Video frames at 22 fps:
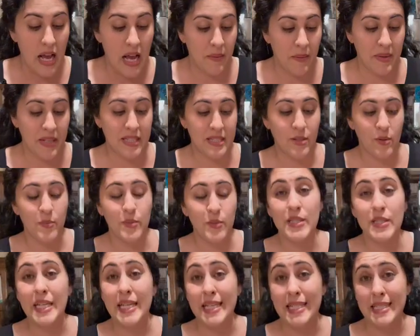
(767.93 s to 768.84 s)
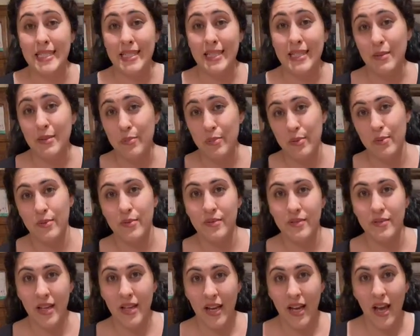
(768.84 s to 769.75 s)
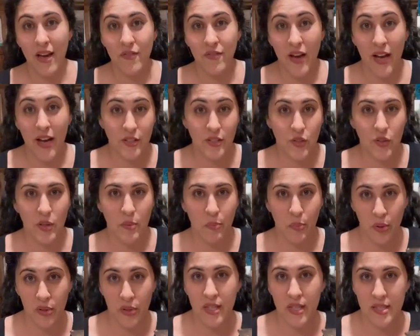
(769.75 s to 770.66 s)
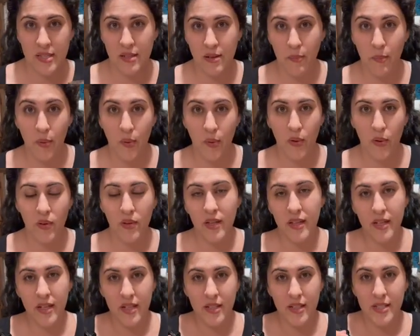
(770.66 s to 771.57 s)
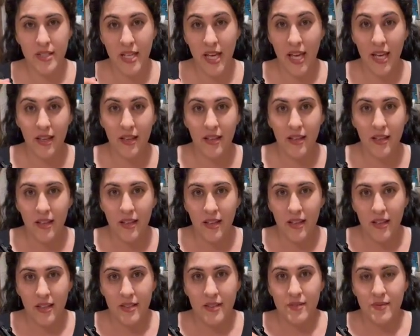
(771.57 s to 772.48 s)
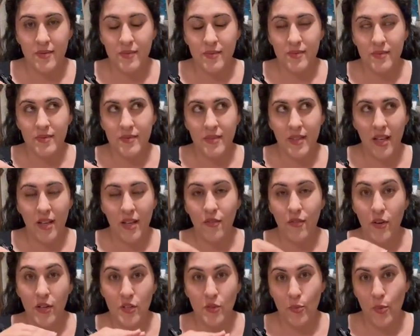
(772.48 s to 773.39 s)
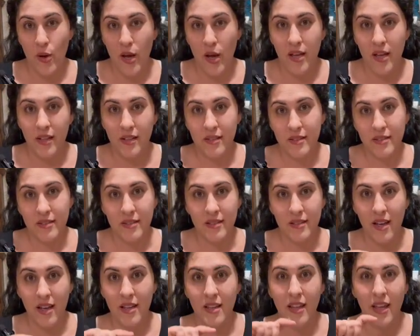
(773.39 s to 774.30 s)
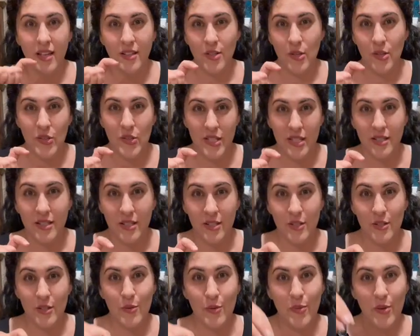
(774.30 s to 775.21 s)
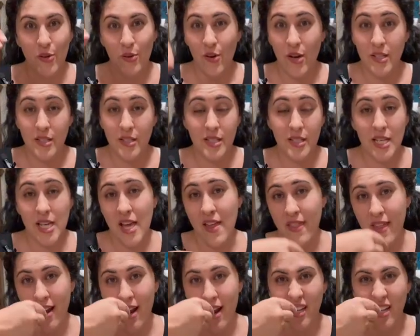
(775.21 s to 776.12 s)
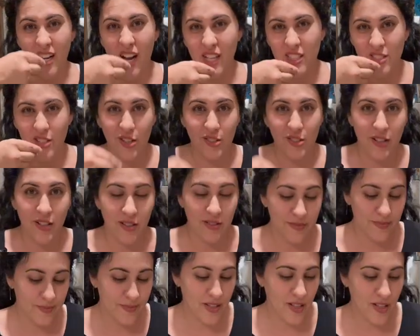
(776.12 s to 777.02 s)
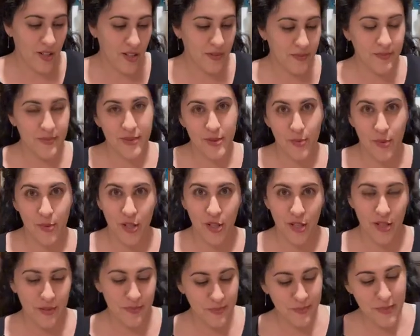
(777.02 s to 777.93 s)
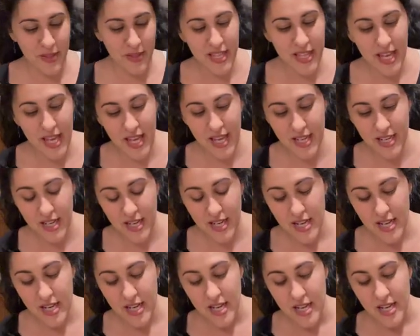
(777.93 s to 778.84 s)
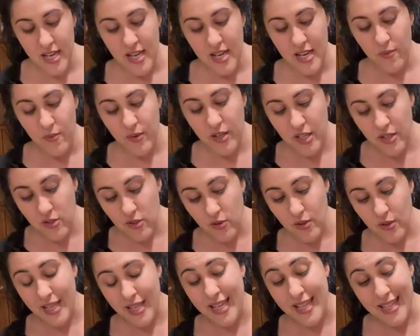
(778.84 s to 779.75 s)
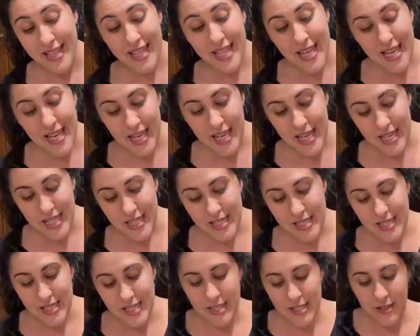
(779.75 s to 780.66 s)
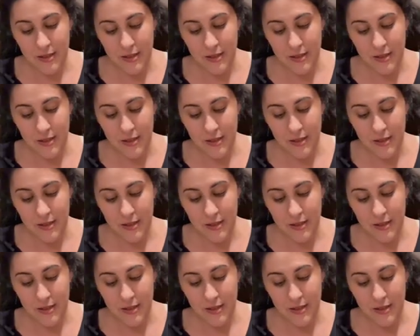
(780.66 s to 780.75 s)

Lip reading: It's almost like a dip. Like I've actually put this in a bowl and then I'll take like French bread and like toast it till it's super crusty and then good. But then when you do it like this,